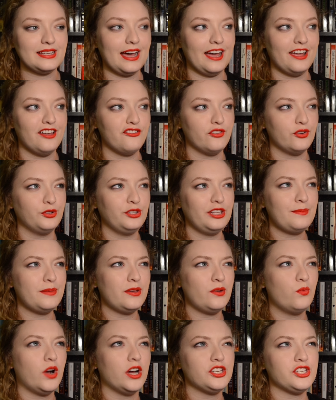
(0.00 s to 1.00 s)
I've only
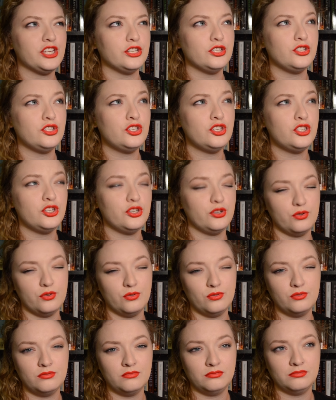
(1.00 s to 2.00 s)
been watching
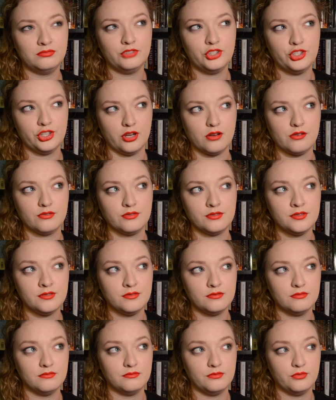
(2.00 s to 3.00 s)
2 shows
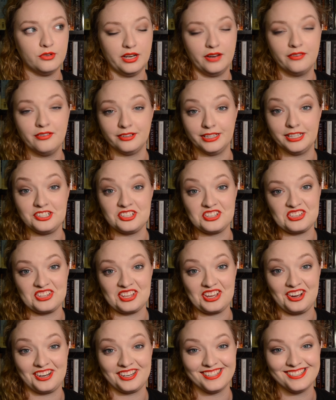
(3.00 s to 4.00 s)
pretty
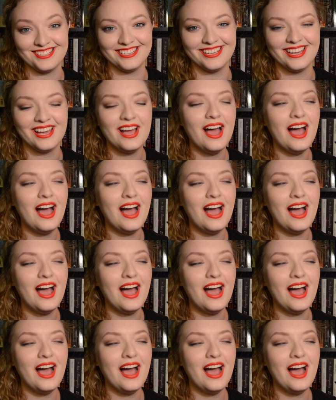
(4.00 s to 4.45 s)
religiously, honestly.